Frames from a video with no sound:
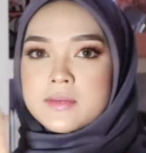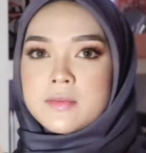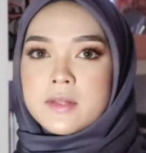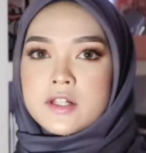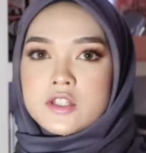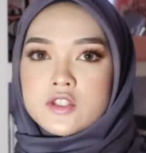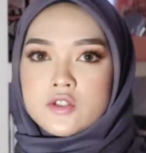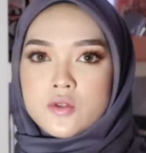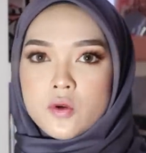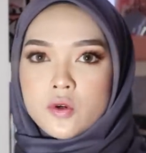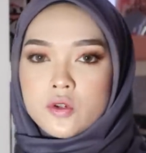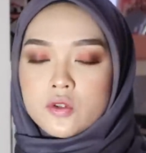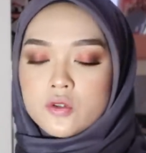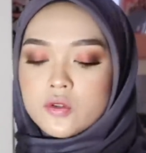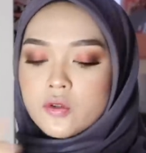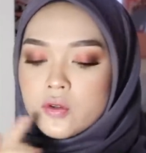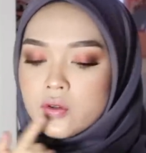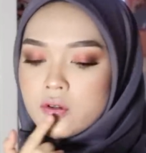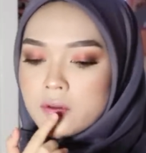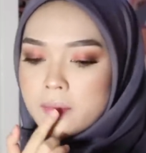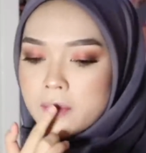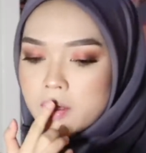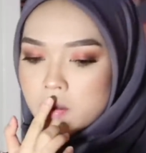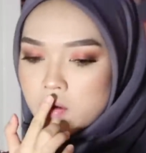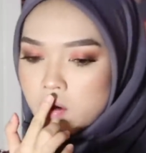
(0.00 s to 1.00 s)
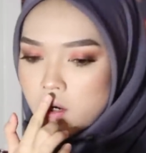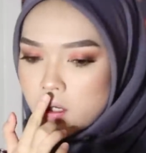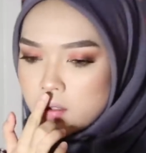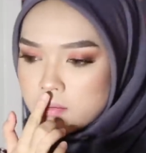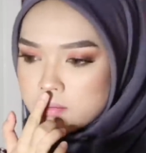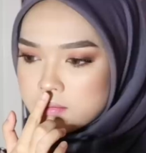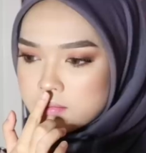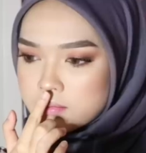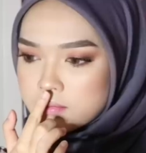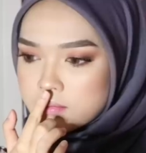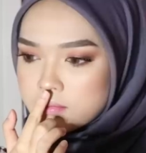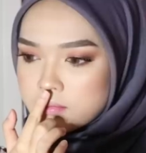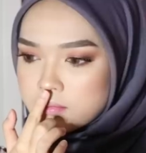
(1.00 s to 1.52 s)
And it smells so good, oh my
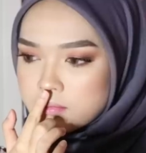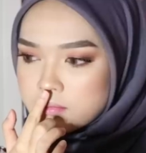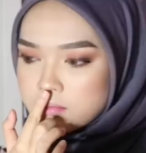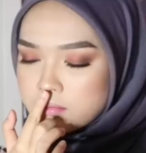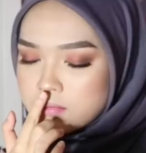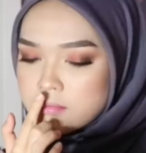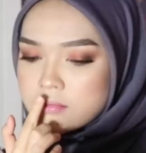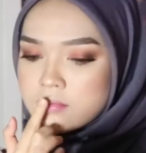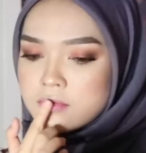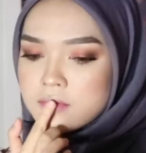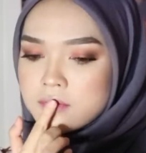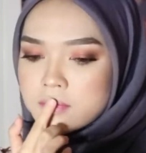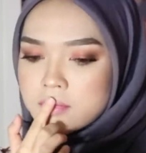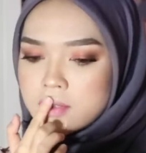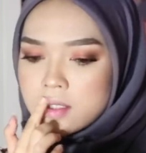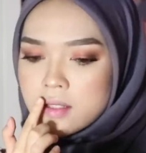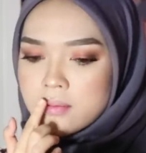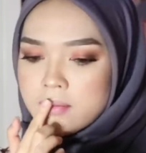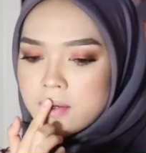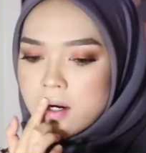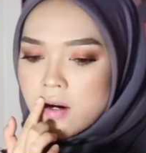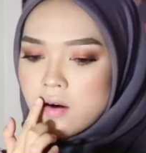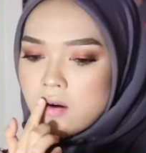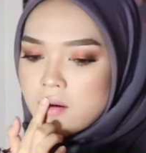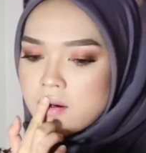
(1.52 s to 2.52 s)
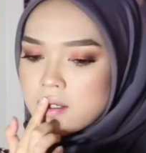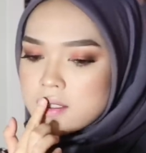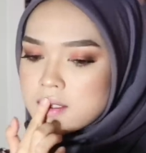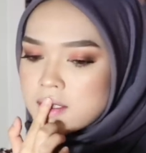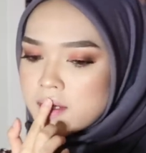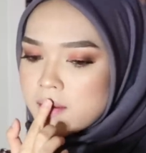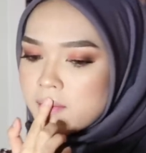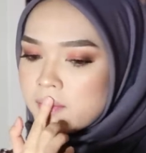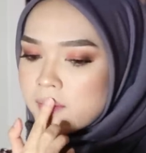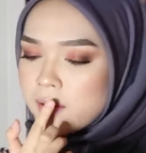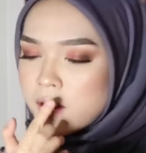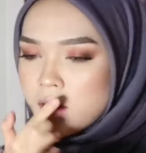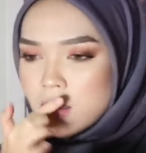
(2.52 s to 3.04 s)
god. Dia bau
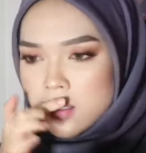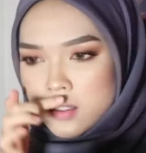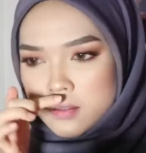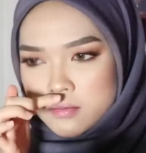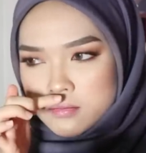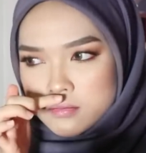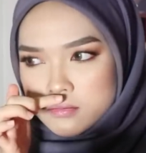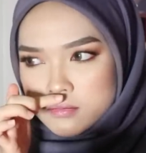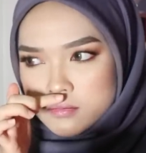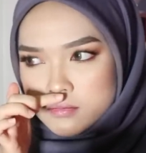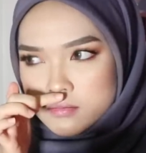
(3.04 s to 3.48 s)
macam,